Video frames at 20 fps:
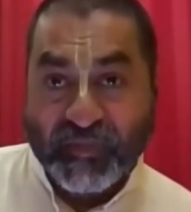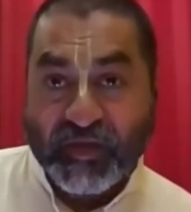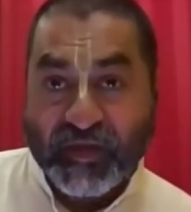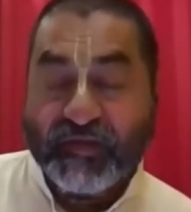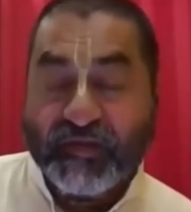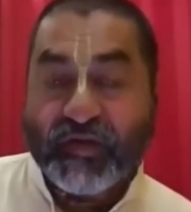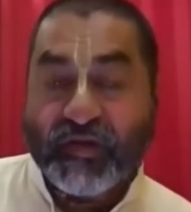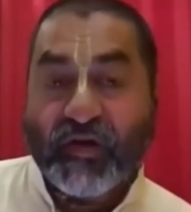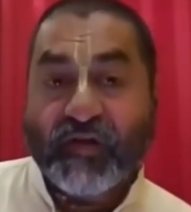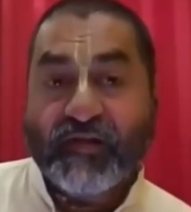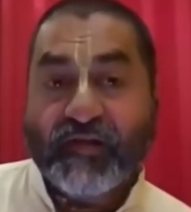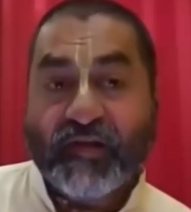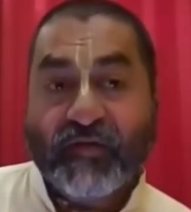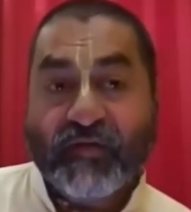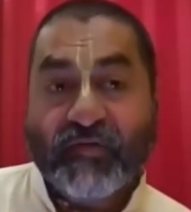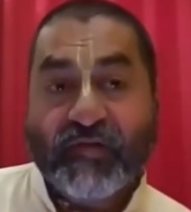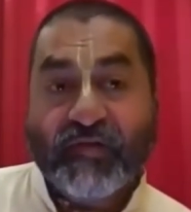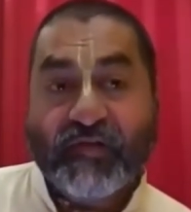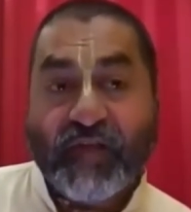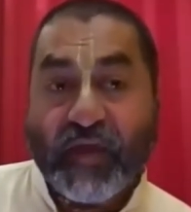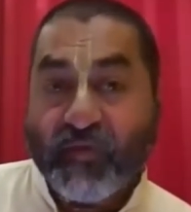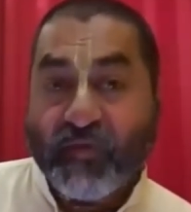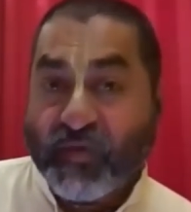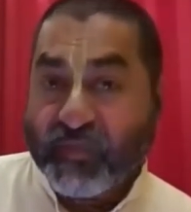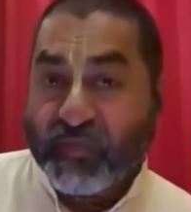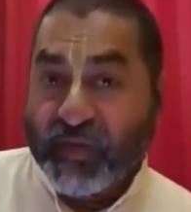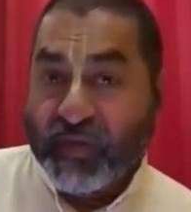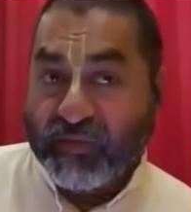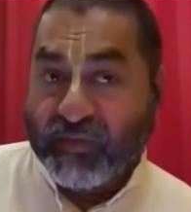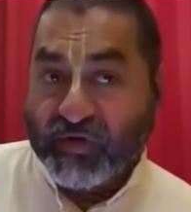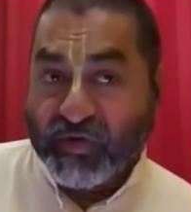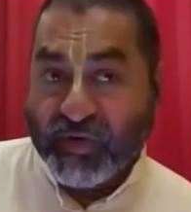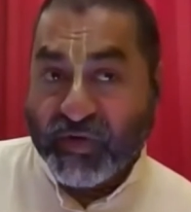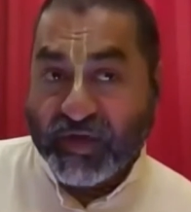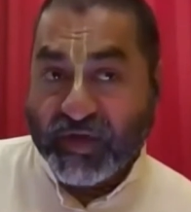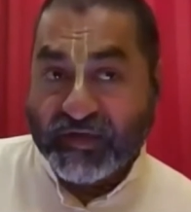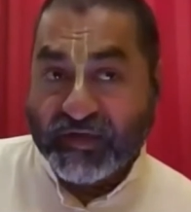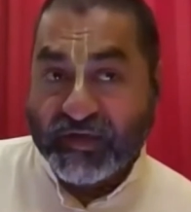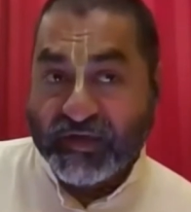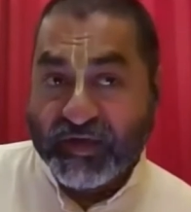As a consequence, they wouldn't be able to
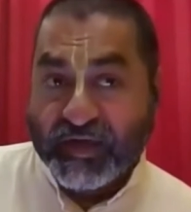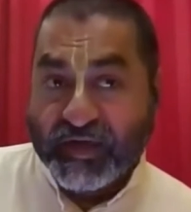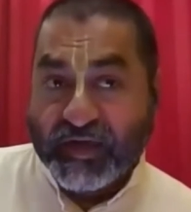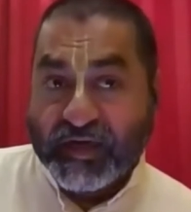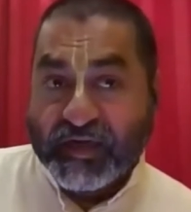rest.